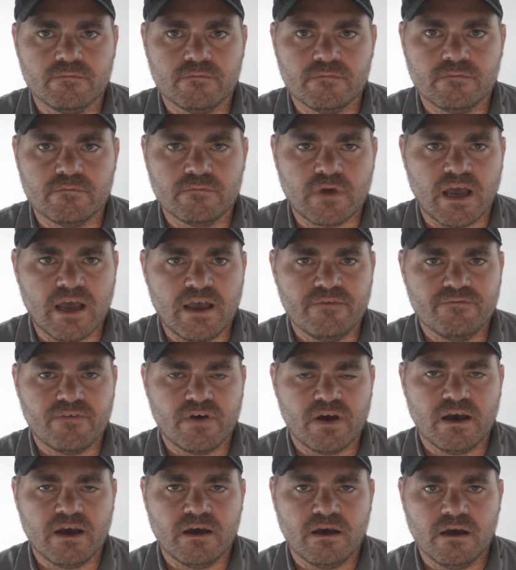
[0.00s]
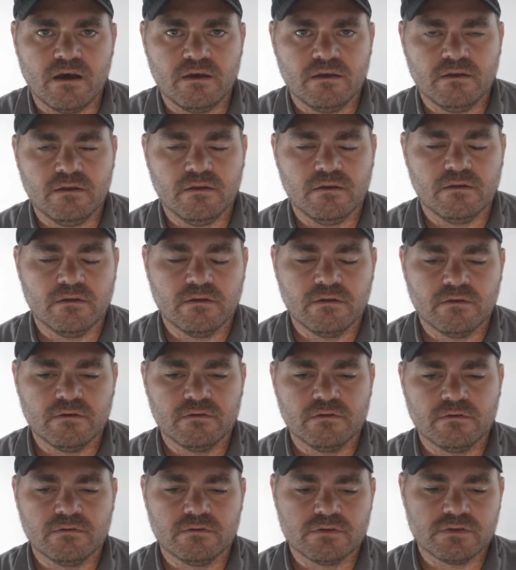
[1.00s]
I've
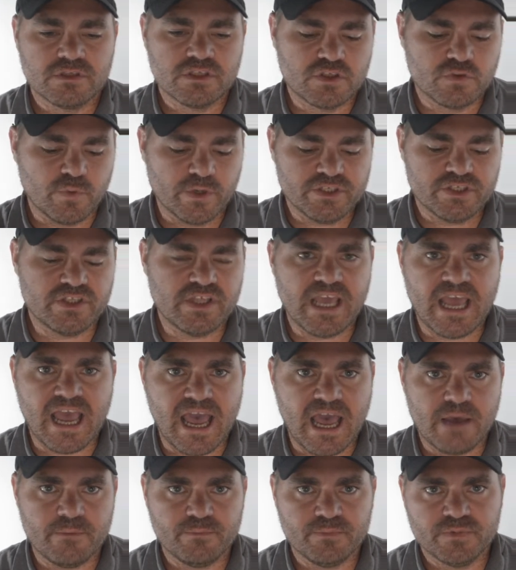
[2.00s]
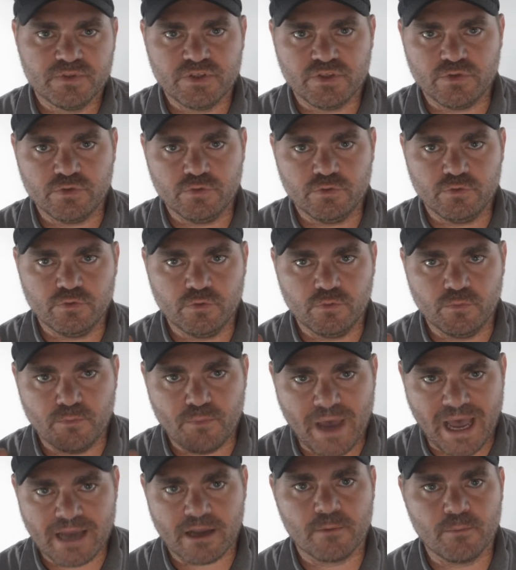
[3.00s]
switched the app to
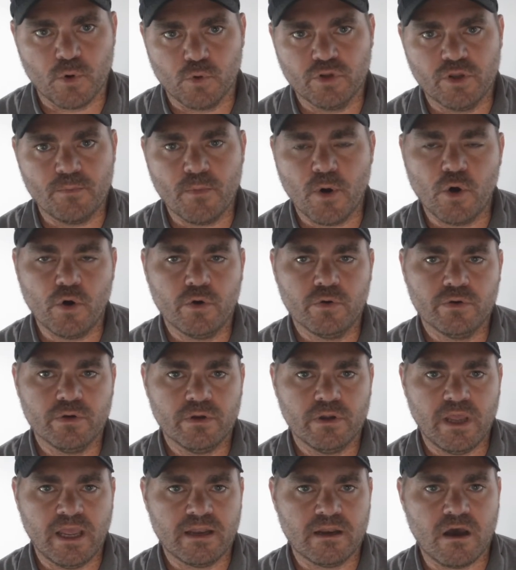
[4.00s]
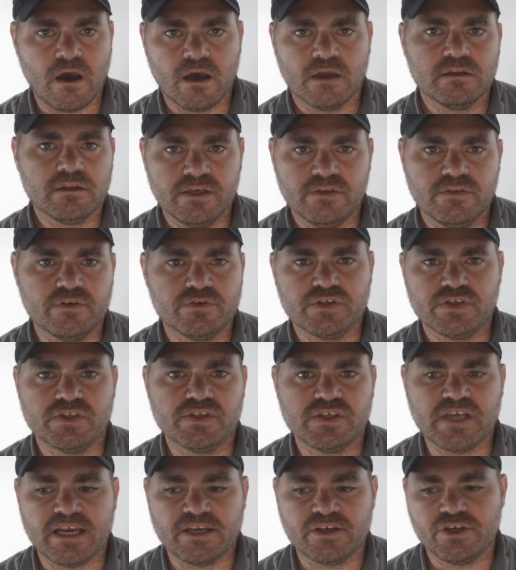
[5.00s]
backup only mode. And oddly, there's a
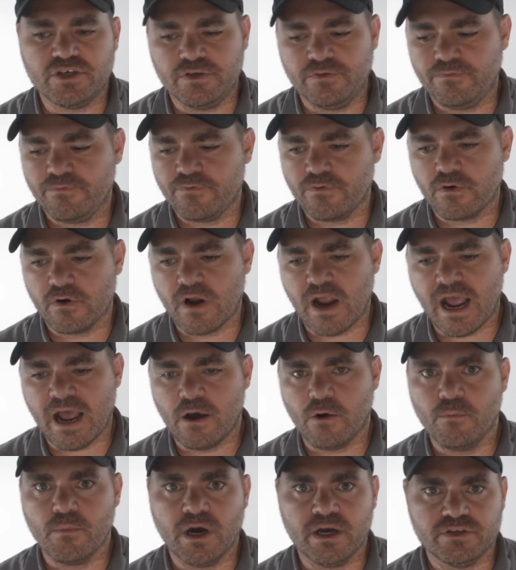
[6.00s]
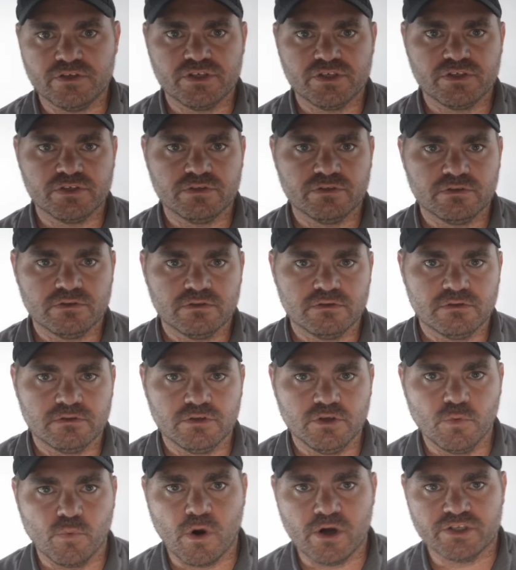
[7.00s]
section for how much
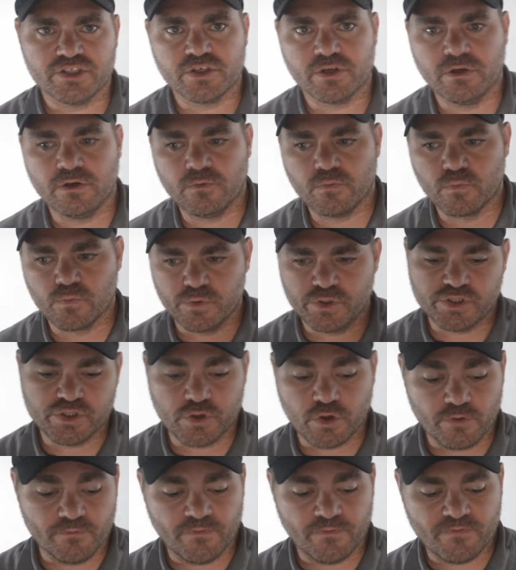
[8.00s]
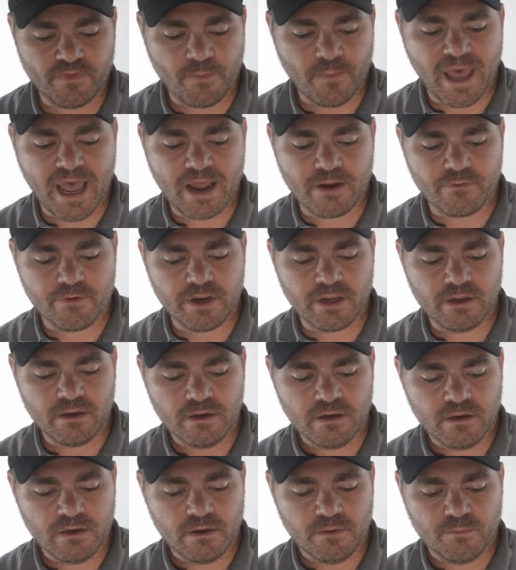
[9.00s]
you want to reserve of the battery,
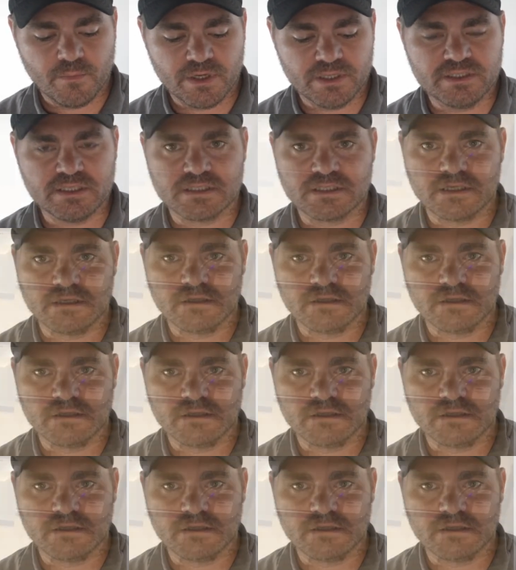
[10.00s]
but it doesn't